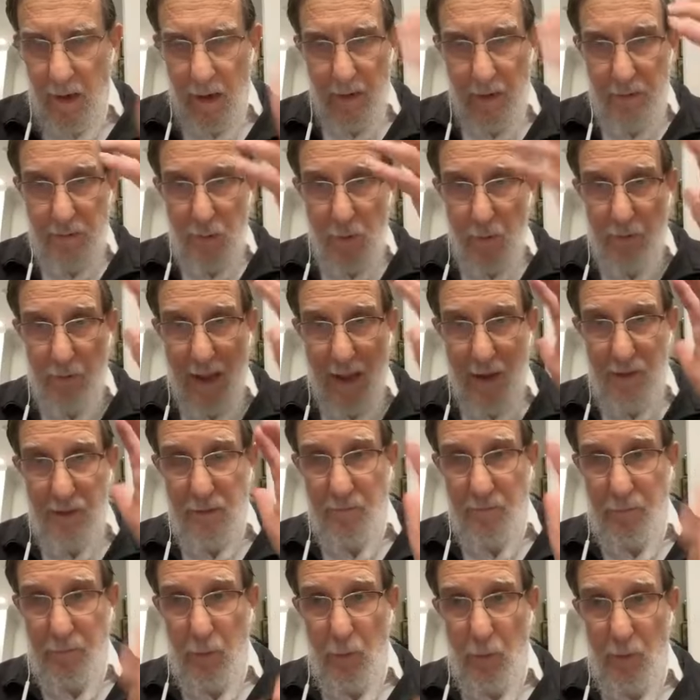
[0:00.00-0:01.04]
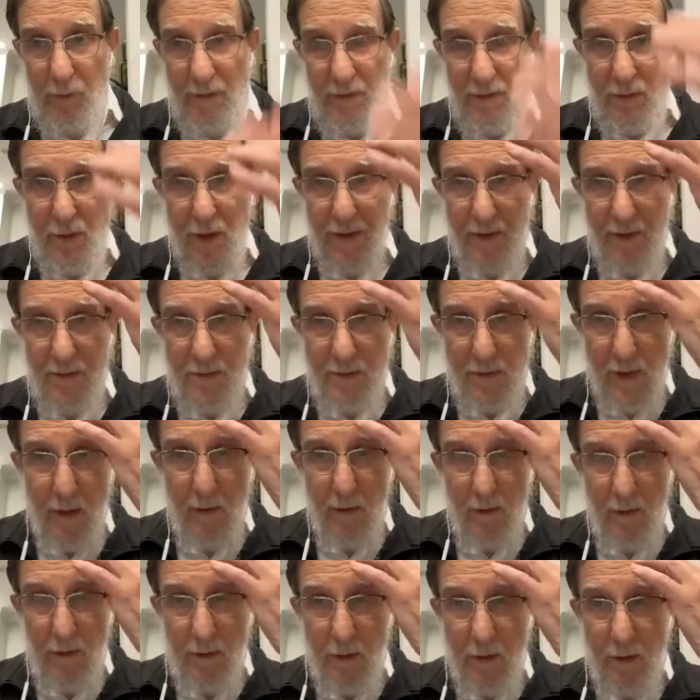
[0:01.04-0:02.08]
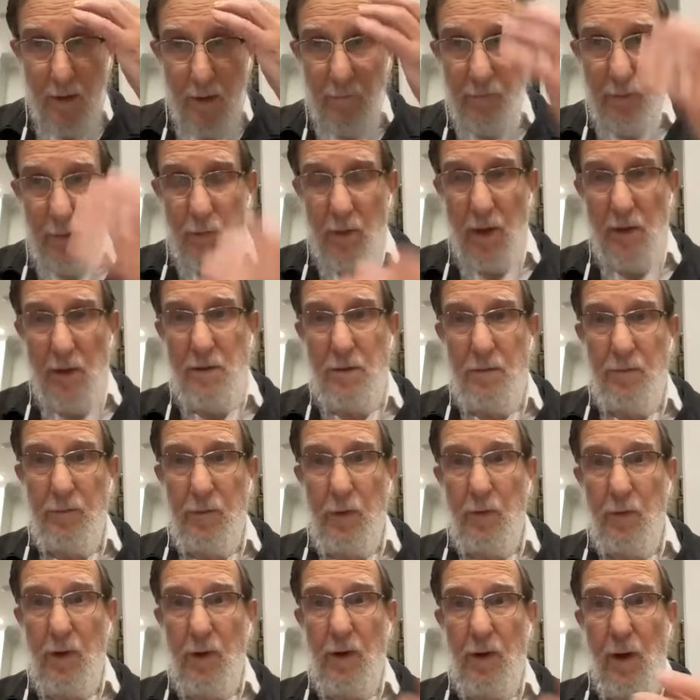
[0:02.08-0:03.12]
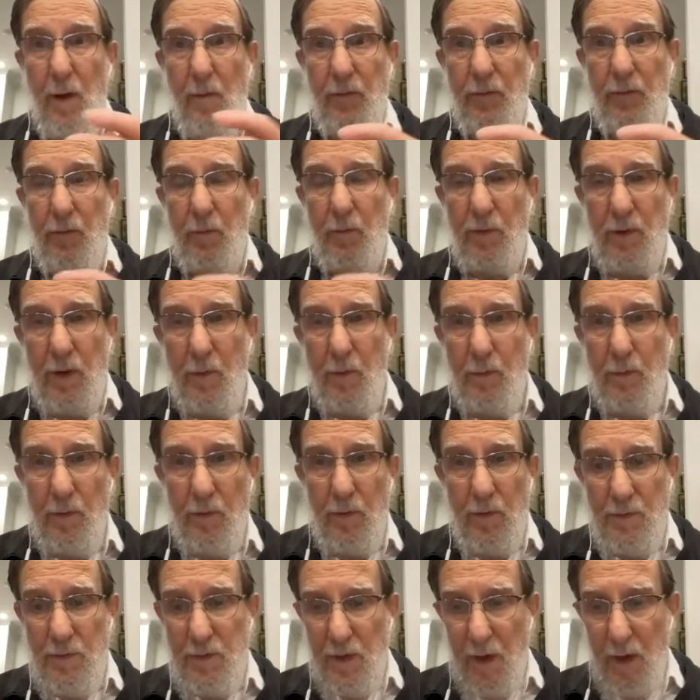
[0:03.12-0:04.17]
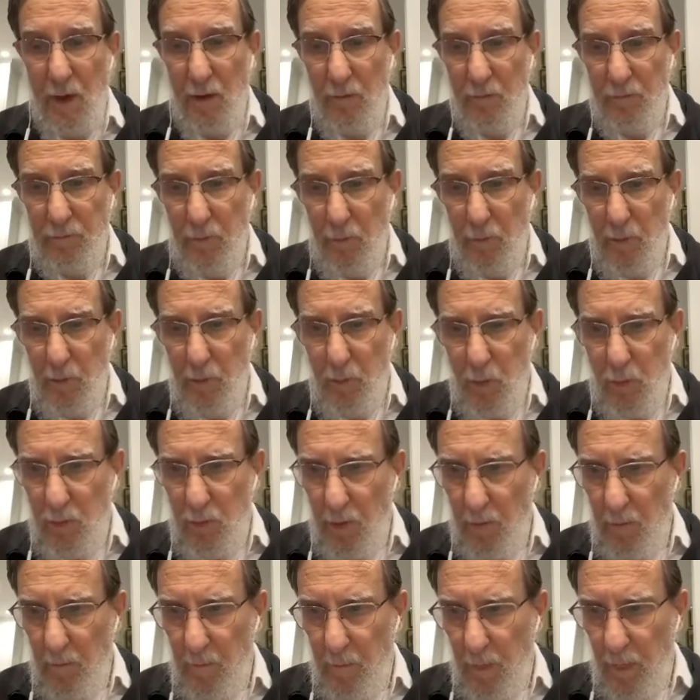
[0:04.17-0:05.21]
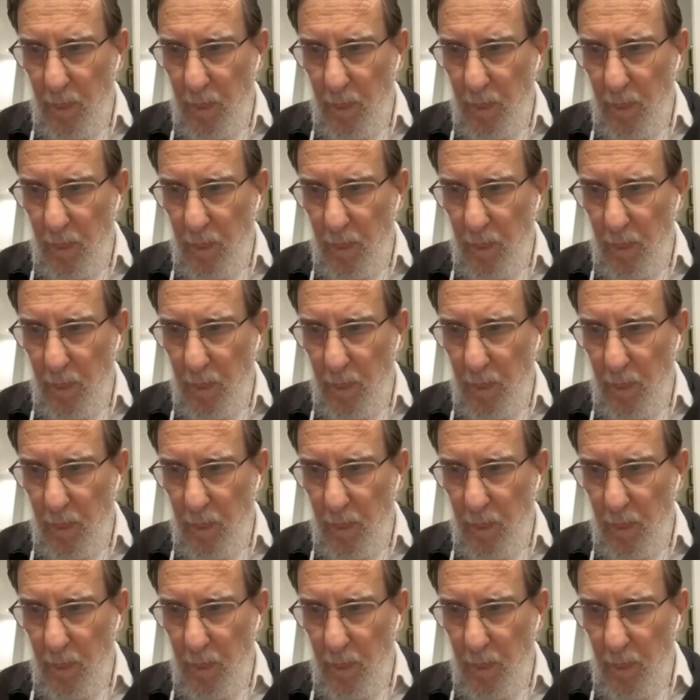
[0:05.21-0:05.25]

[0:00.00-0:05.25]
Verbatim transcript: And so that's a view that's not a seicheldik view, that's a view that comes from deeper than seichel, from emuna.